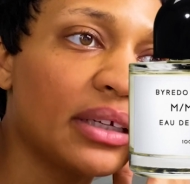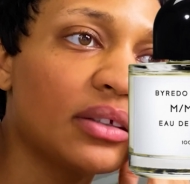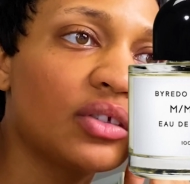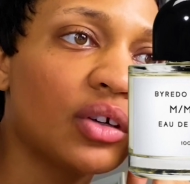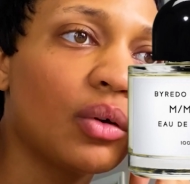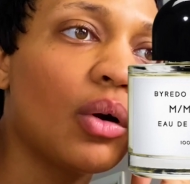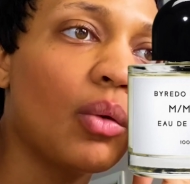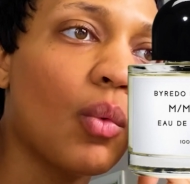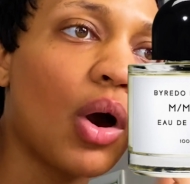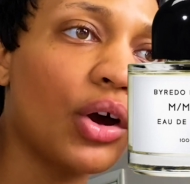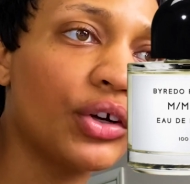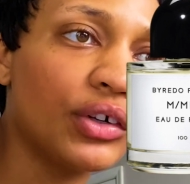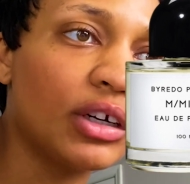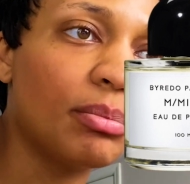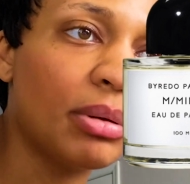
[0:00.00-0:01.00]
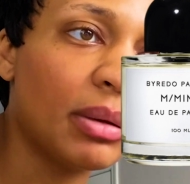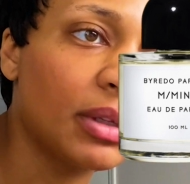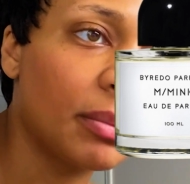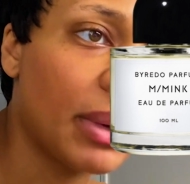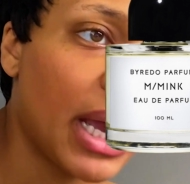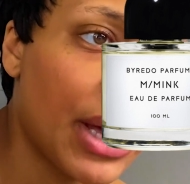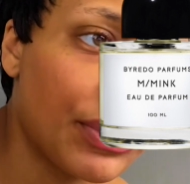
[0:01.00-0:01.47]
So water in a
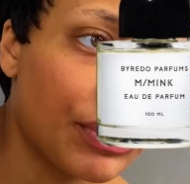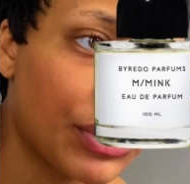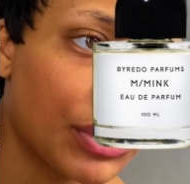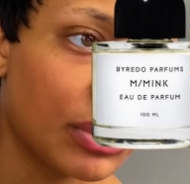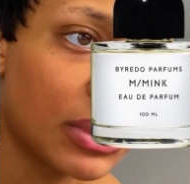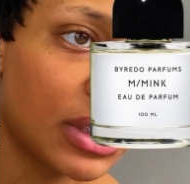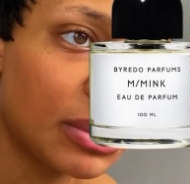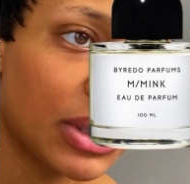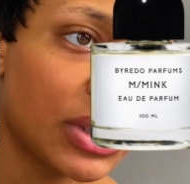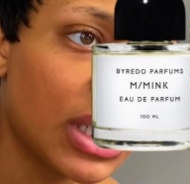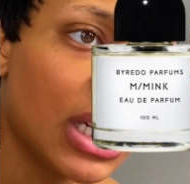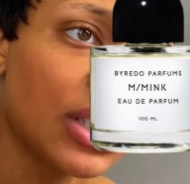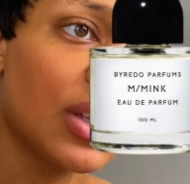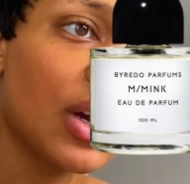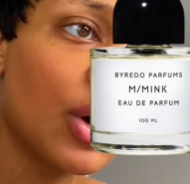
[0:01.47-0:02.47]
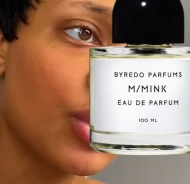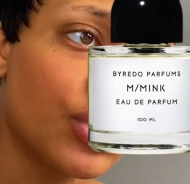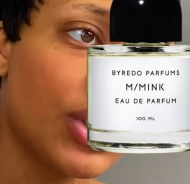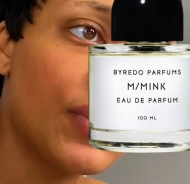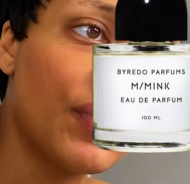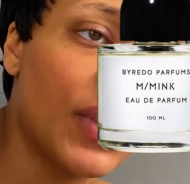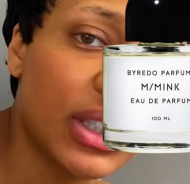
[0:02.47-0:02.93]
public bathroom smells. The
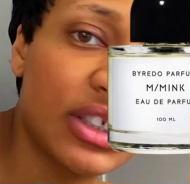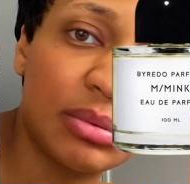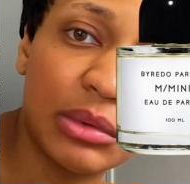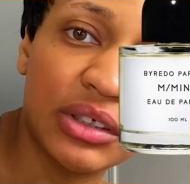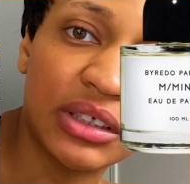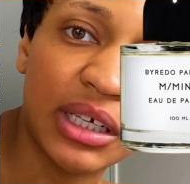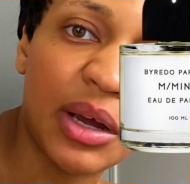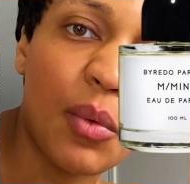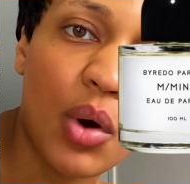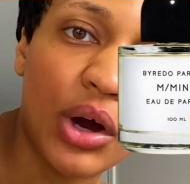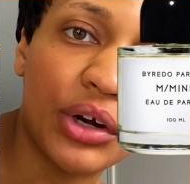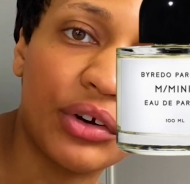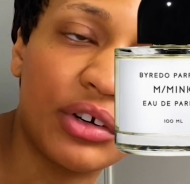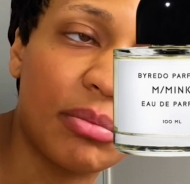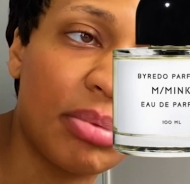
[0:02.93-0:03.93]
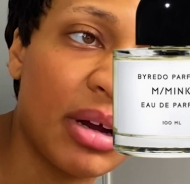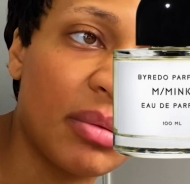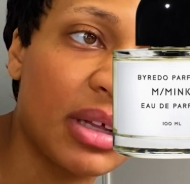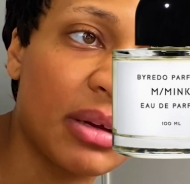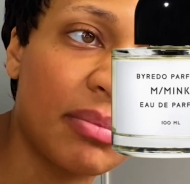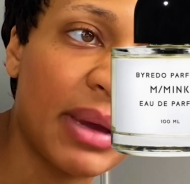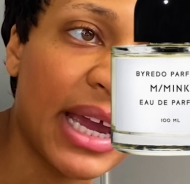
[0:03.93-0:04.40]
ocean funk smells like water in a
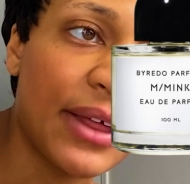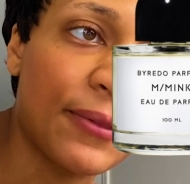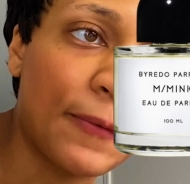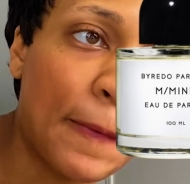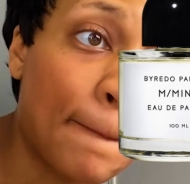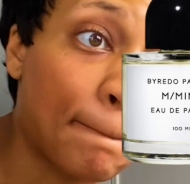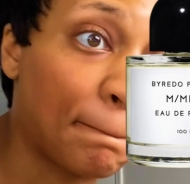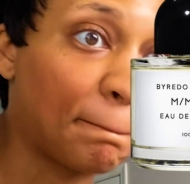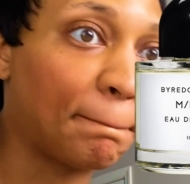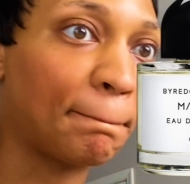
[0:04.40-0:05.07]
public bathroom.